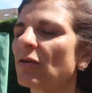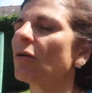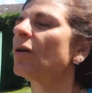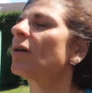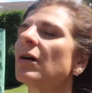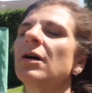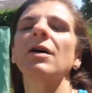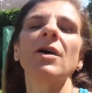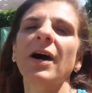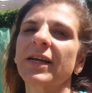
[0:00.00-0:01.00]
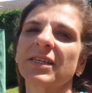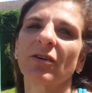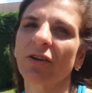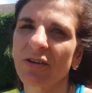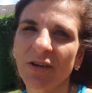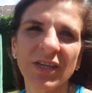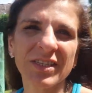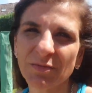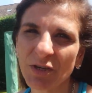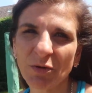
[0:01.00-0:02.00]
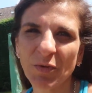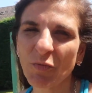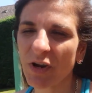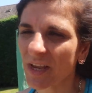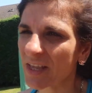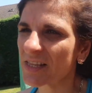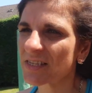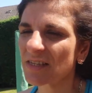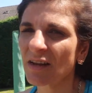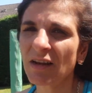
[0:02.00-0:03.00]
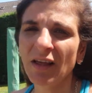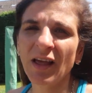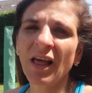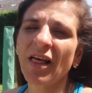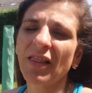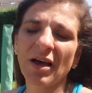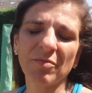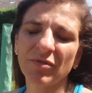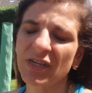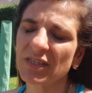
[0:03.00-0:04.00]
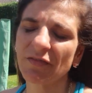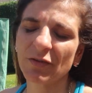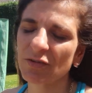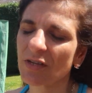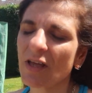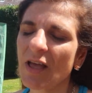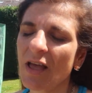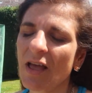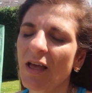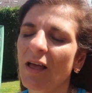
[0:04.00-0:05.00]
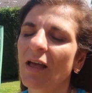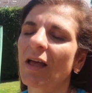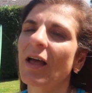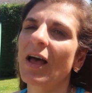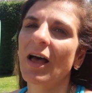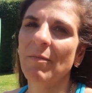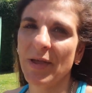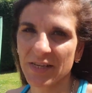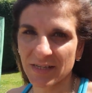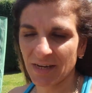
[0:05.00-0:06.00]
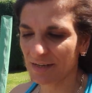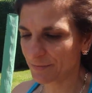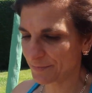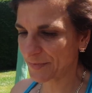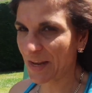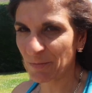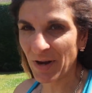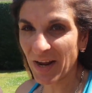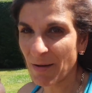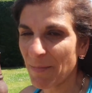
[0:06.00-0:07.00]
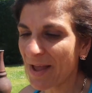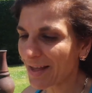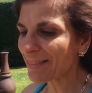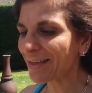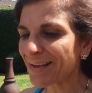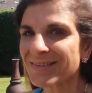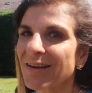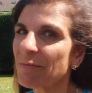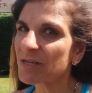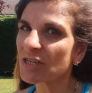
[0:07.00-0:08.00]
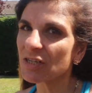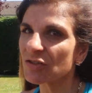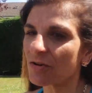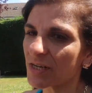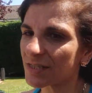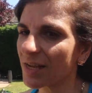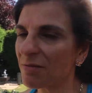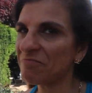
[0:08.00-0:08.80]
Oh, I tell you, see, when you've been working in the sun, that breeze feels amazing. And then when I come back, I think it's gonna be gin and tonic time.